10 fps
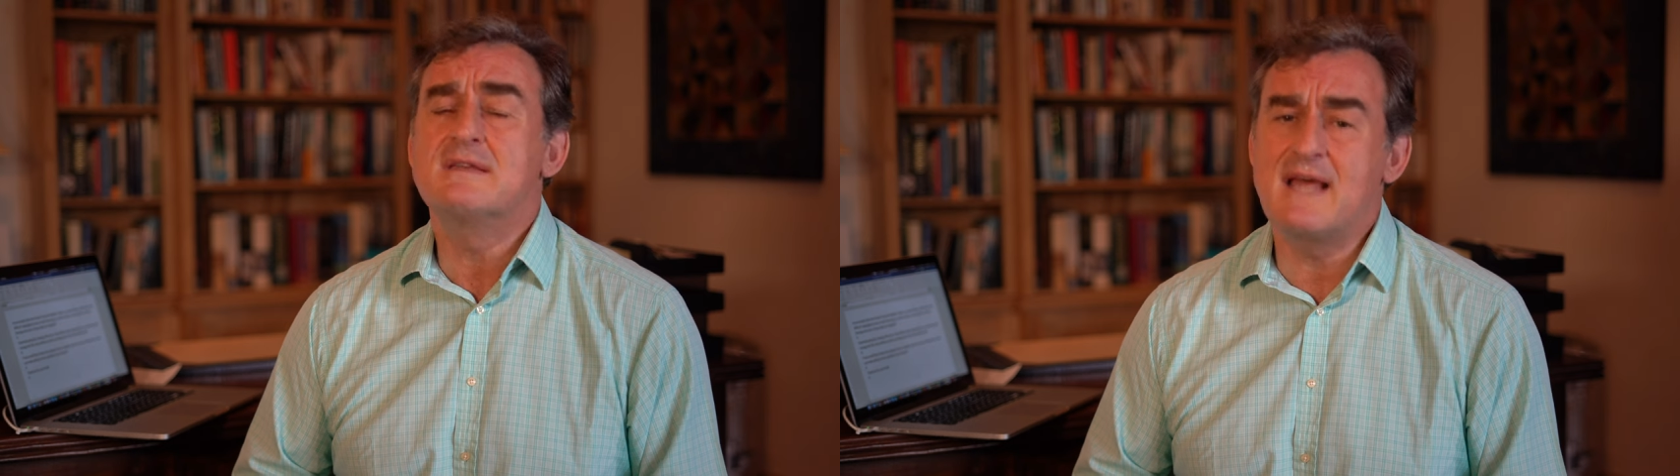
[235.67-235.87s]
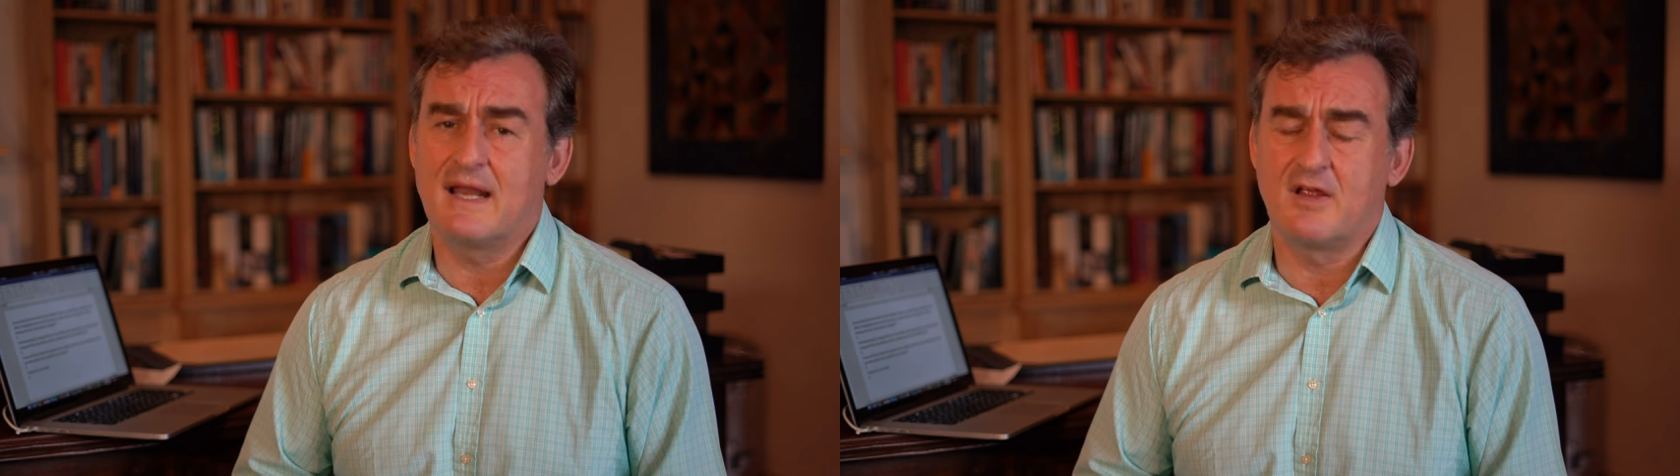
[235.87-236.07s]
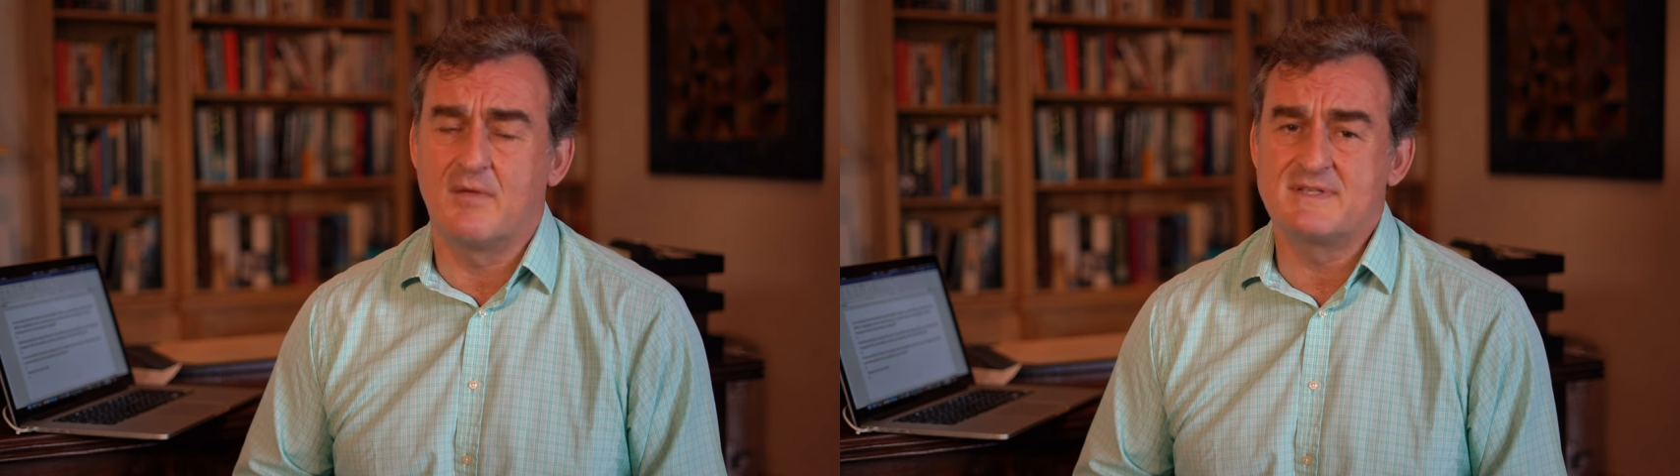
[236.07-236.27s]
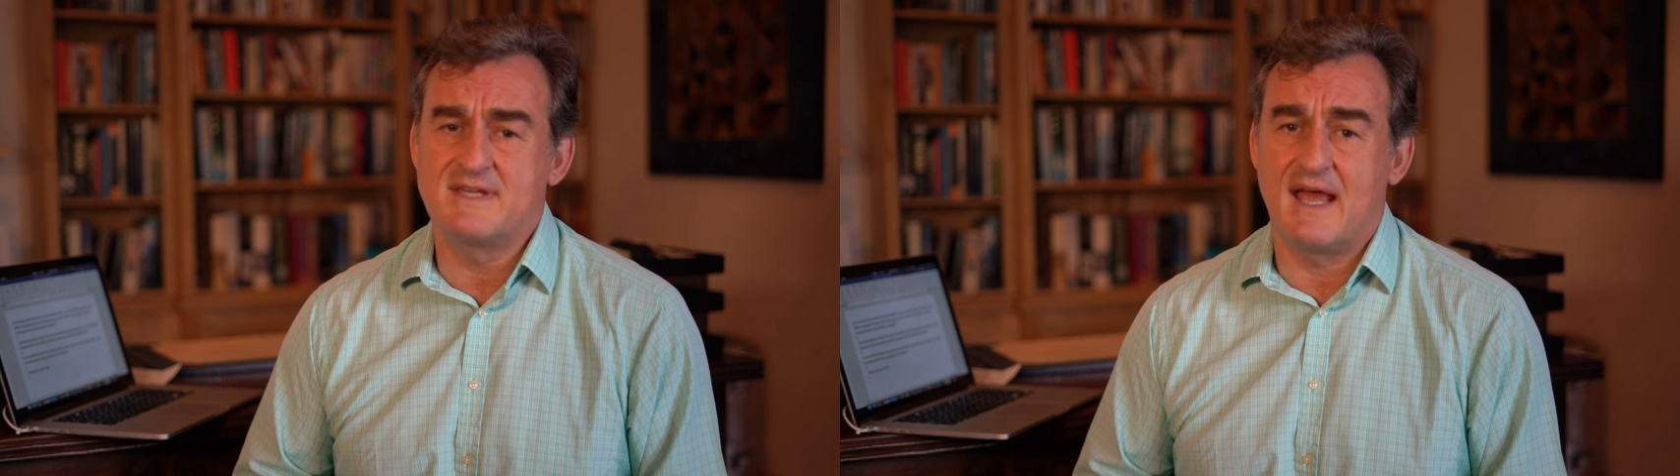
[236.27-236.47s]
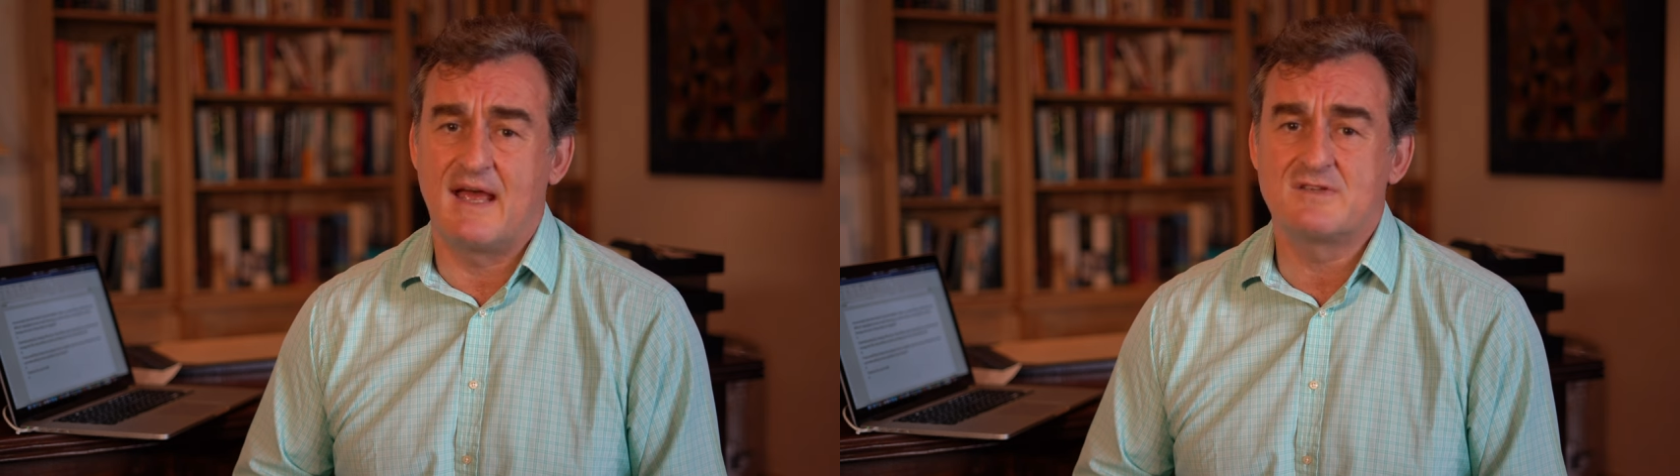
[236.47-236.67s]
Telecoms
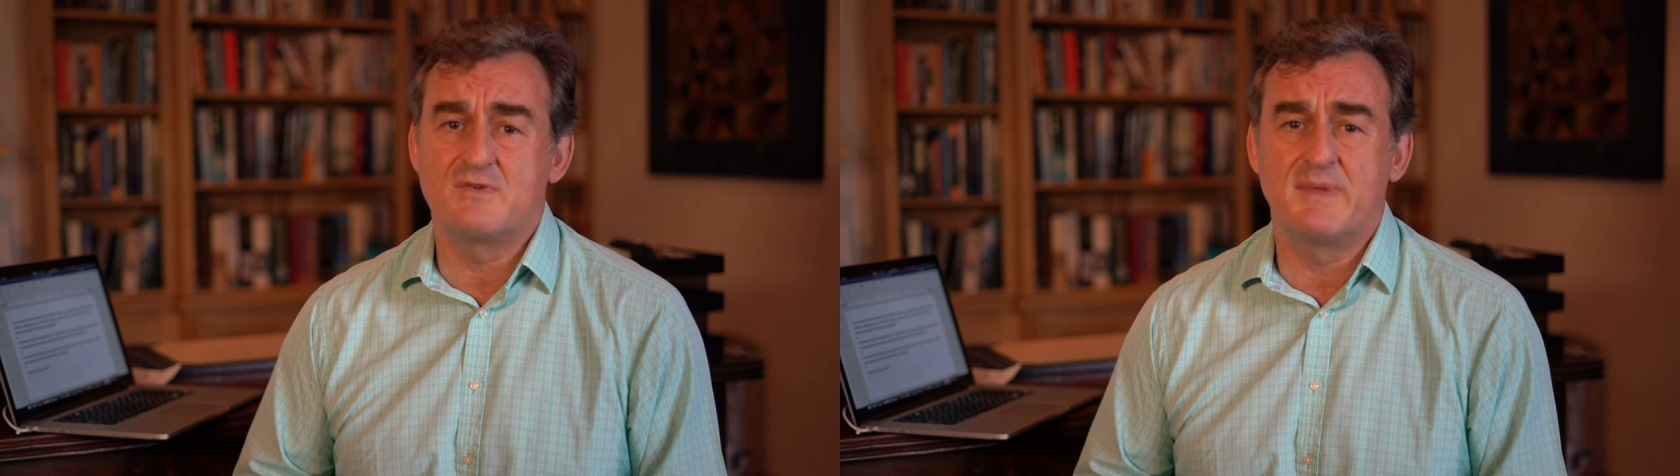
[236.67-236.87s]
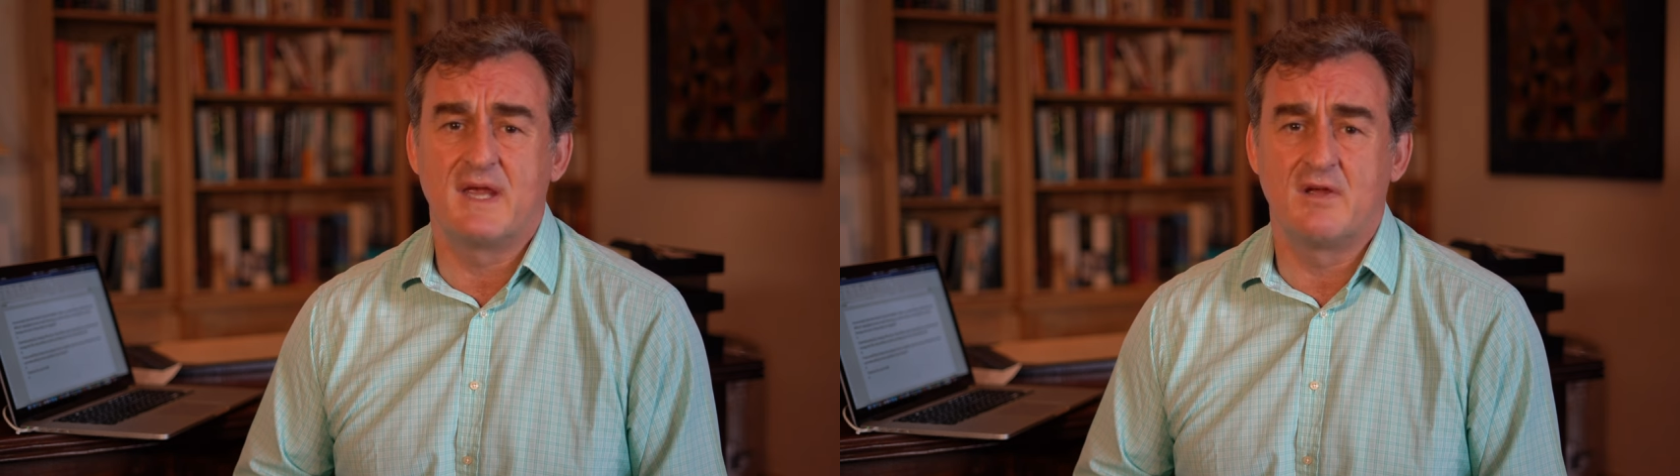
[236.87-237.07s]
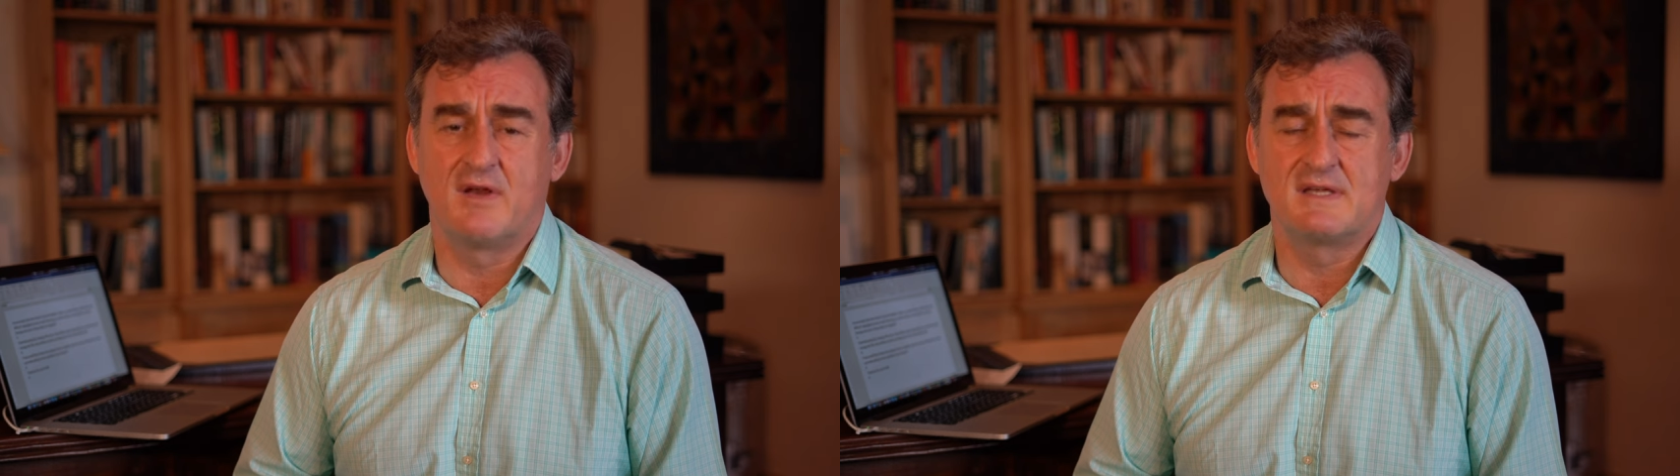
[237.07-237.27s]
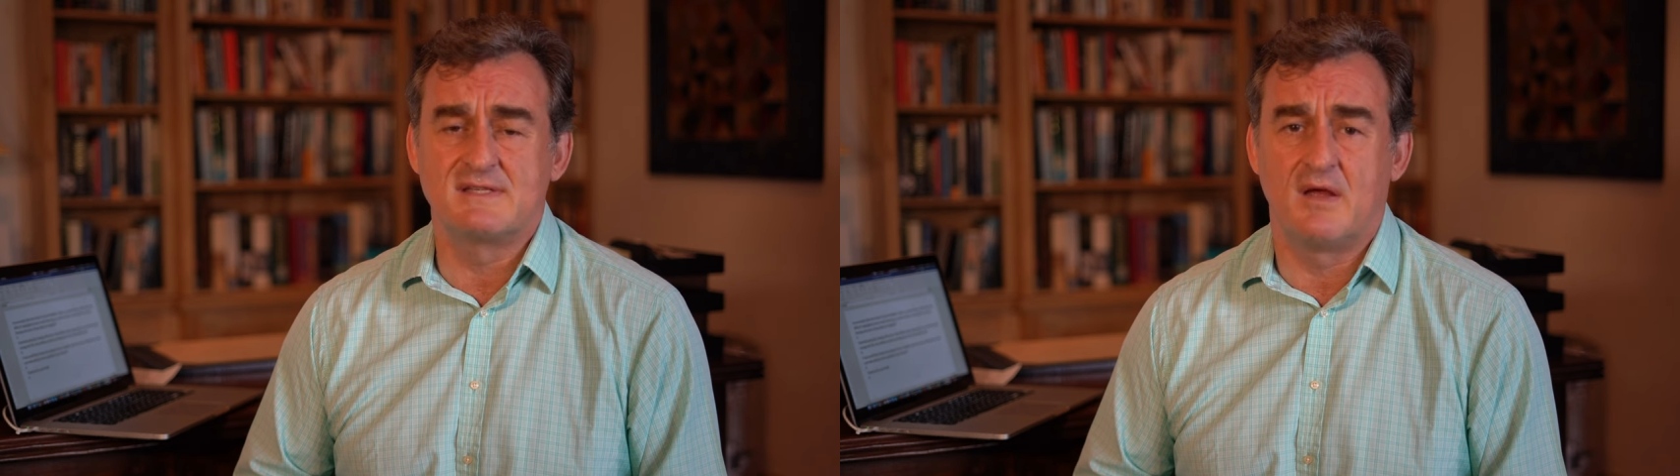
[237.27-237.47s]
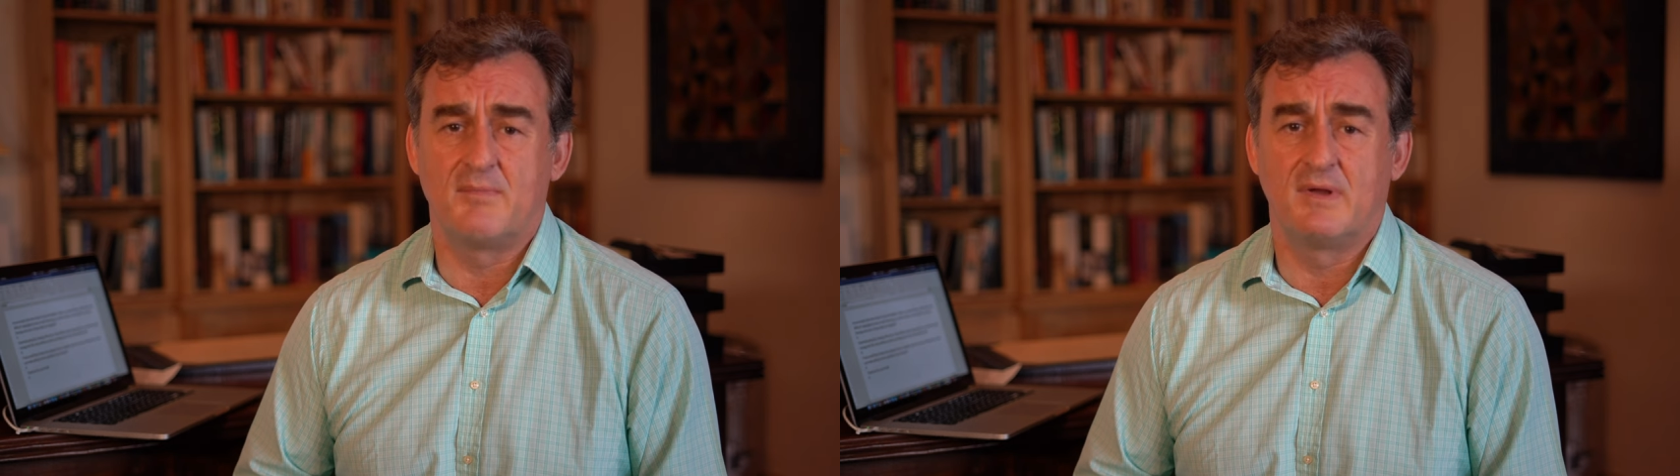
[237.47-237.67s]
towers would be a good
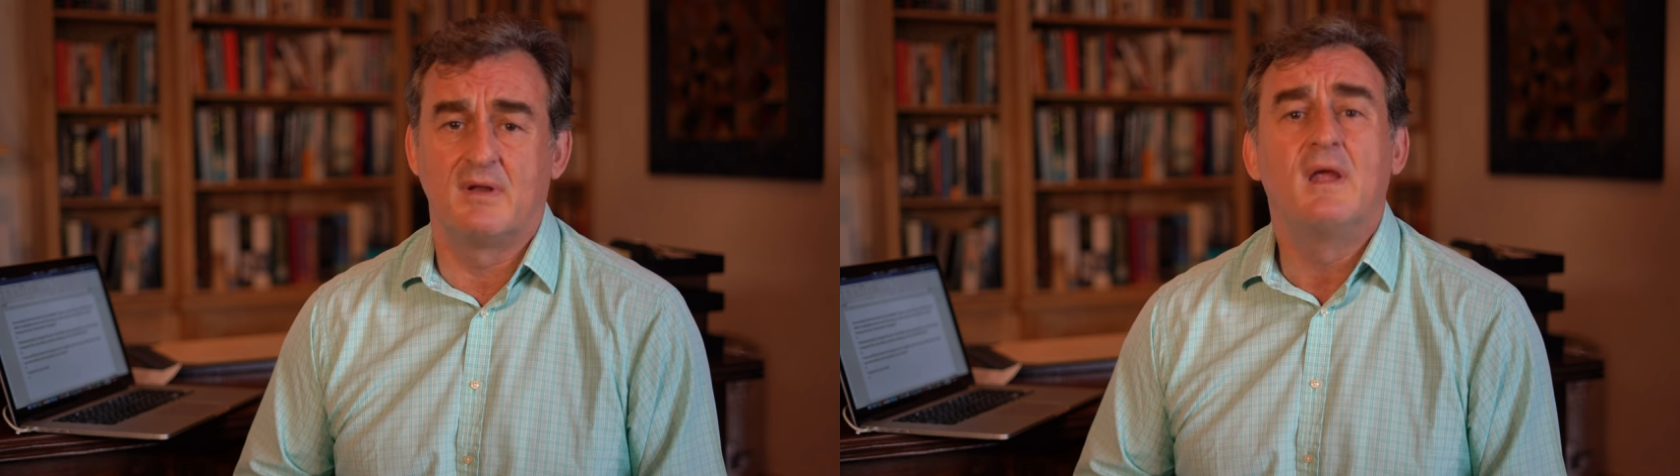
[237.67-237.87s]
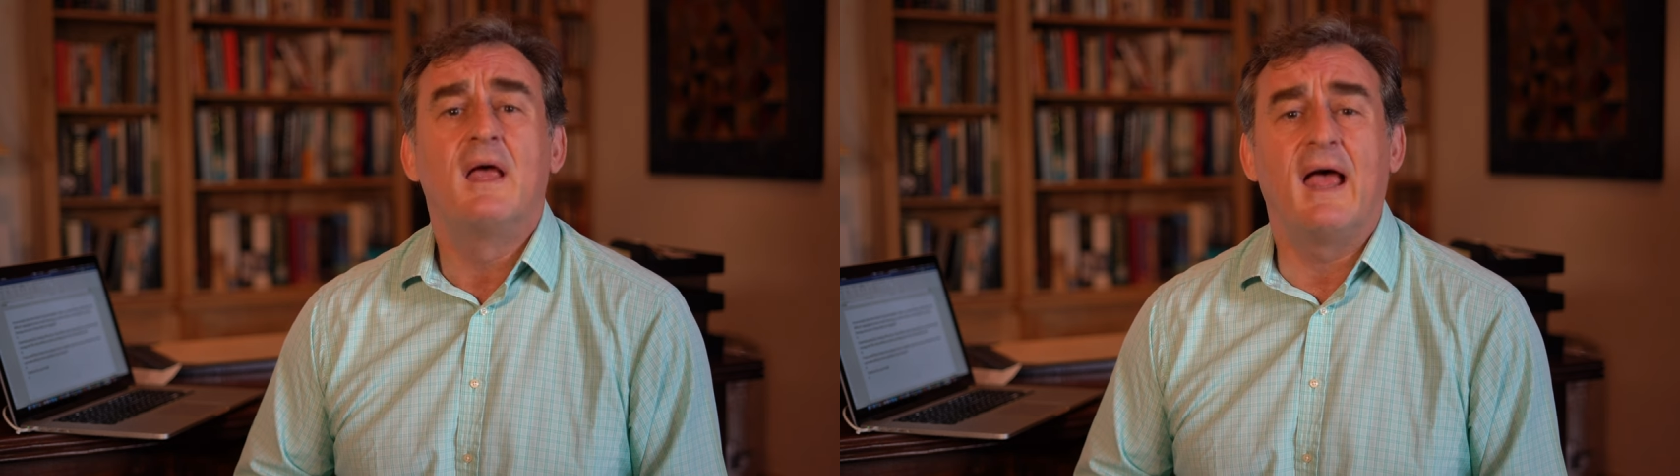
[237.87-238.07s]
example,